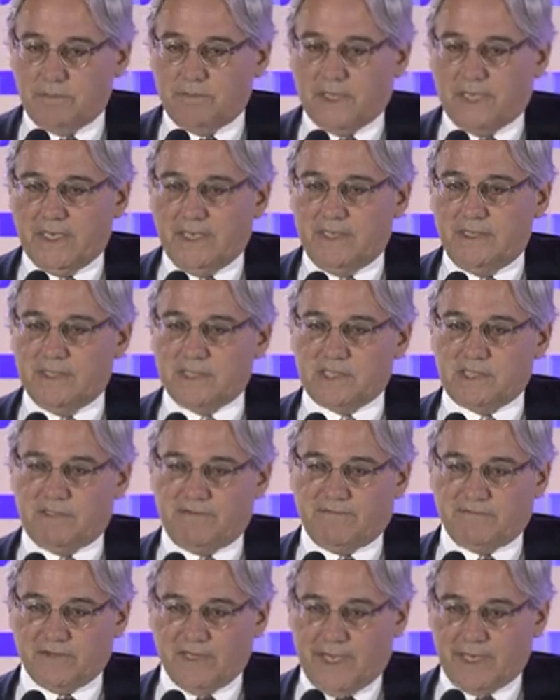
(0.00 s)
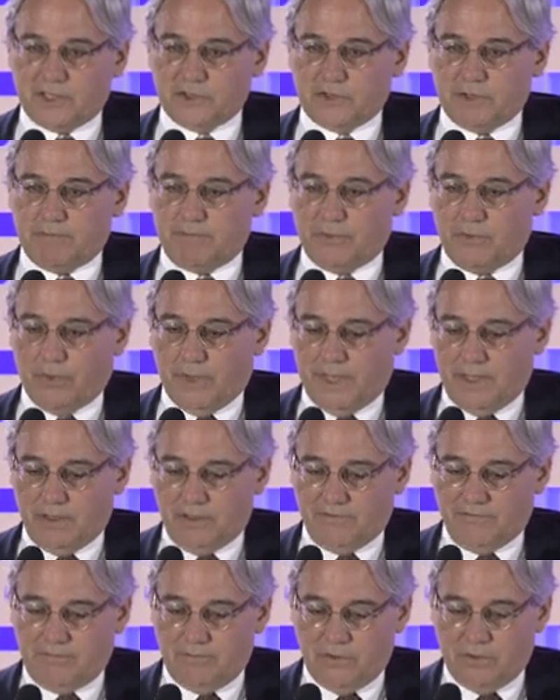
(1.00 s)
but in this inflection point
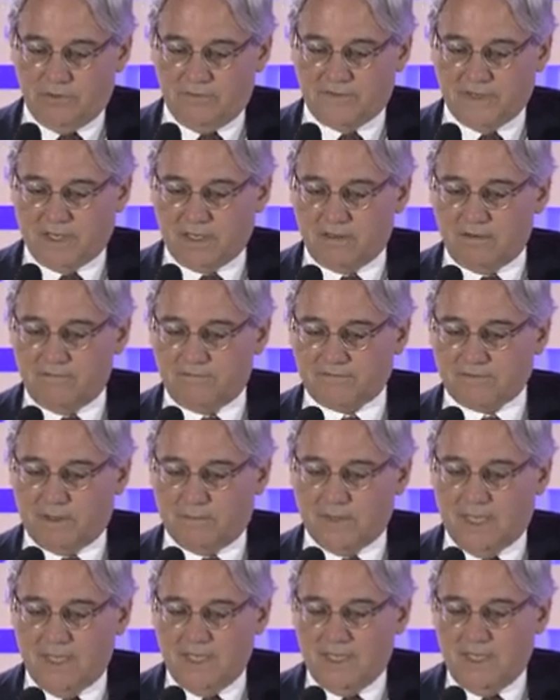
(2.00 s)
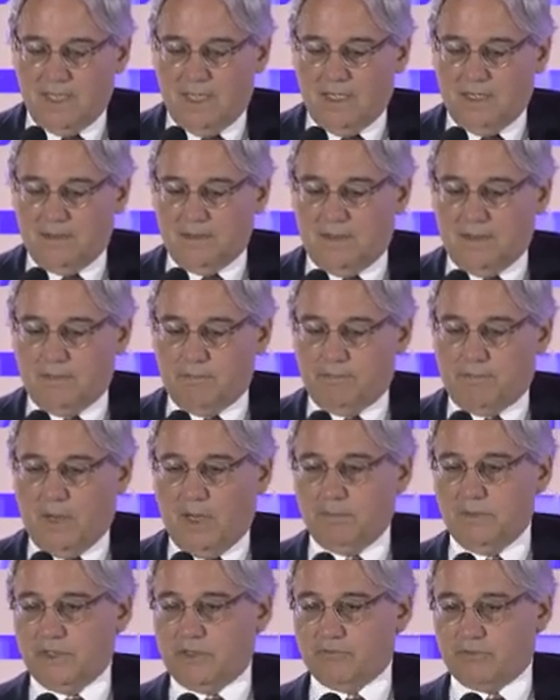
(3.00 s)
of moving from
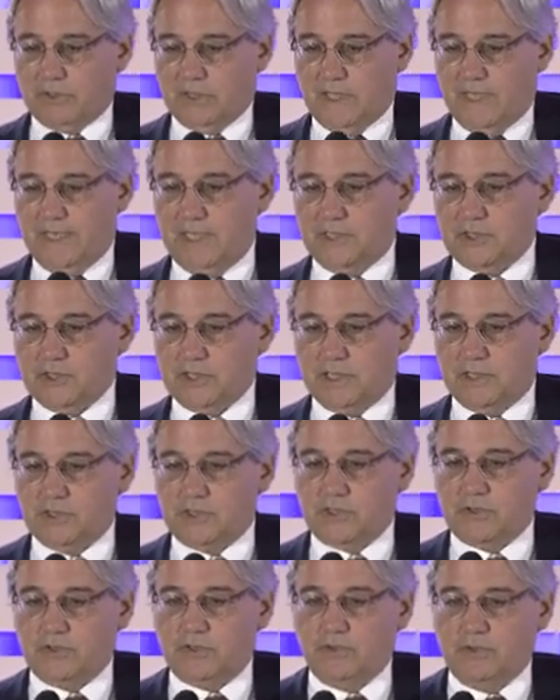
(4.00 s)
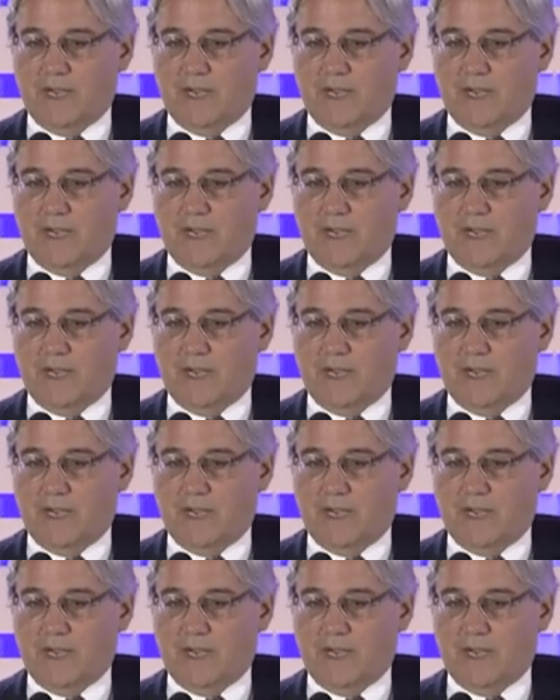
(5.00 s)
public relations to